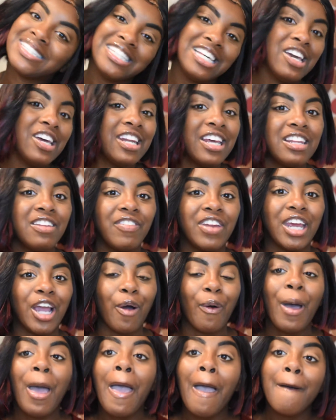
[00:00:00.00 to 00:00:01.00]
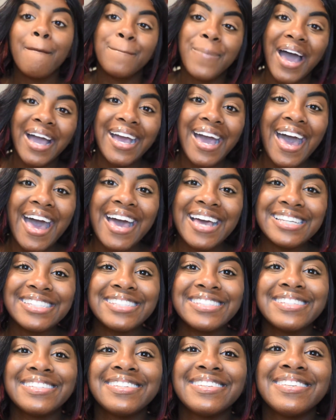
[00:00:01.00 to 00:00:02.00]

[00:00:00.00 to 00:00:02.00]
see you in another video. Bye, guys.